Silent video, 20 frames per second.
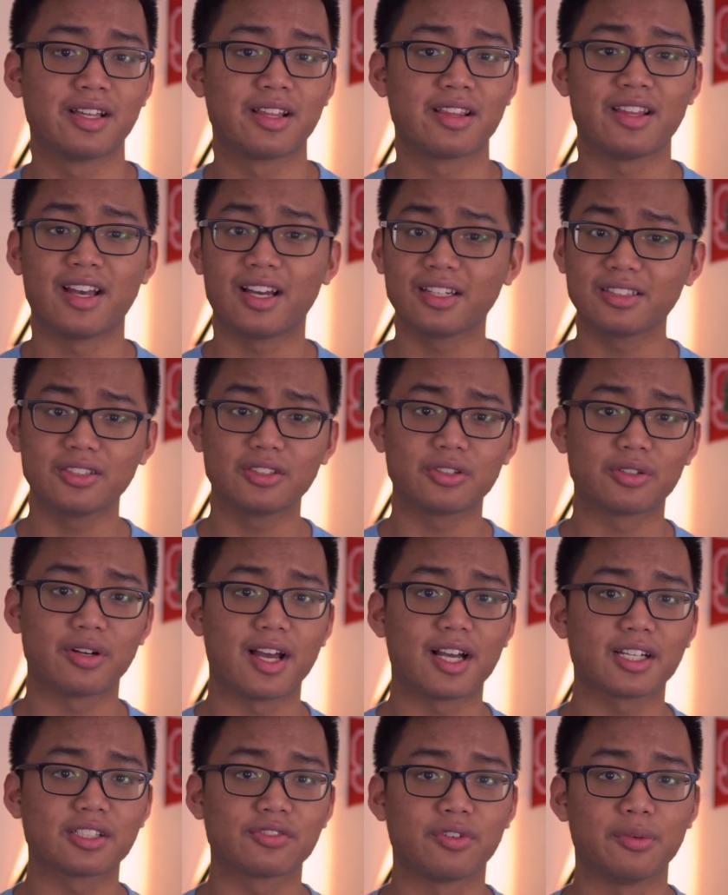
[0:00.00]
that
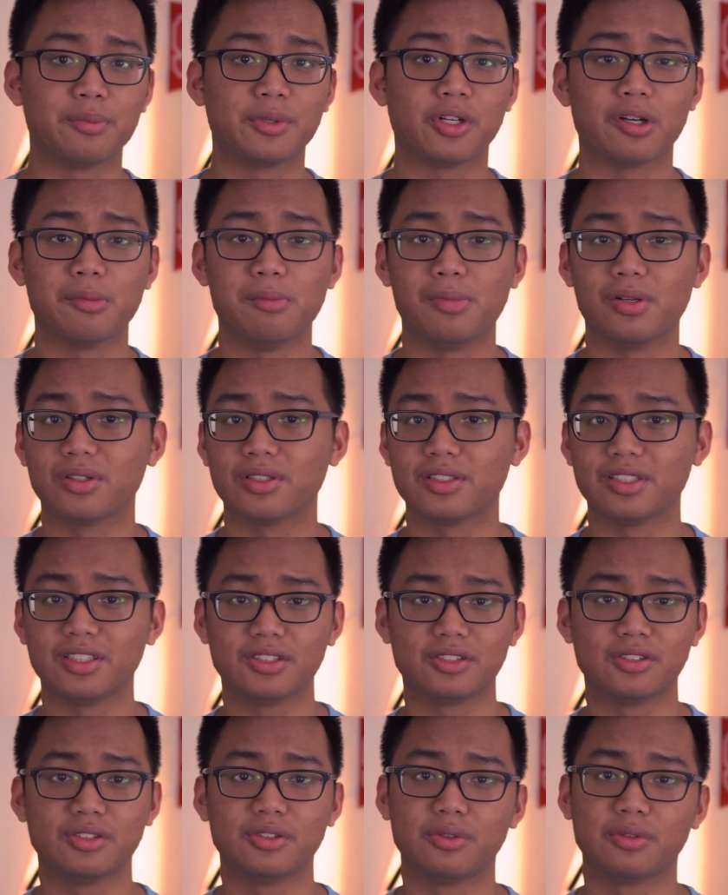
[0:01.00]
detracts from your
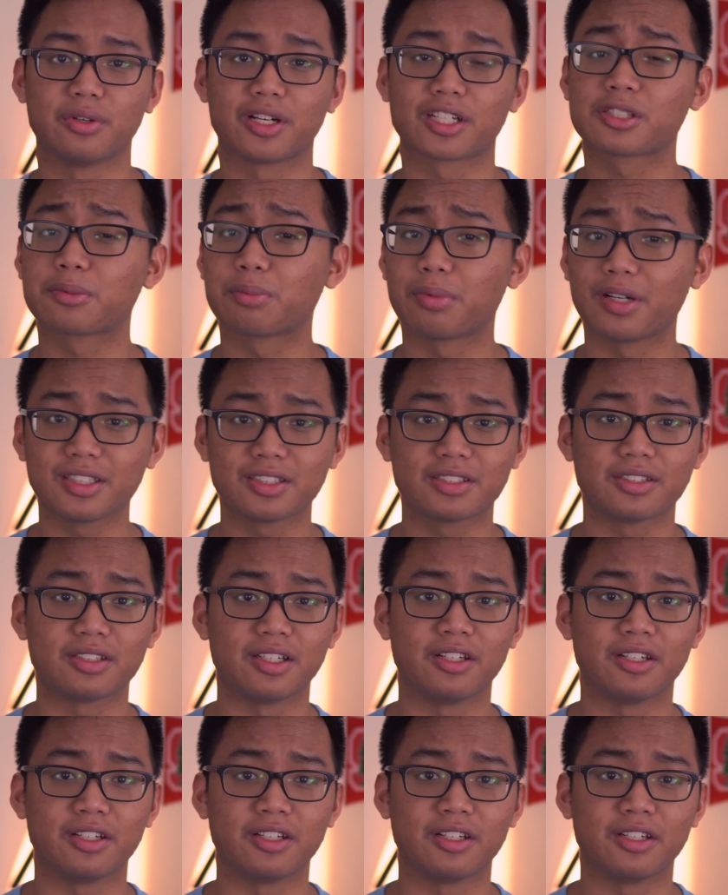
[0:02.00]
ability to express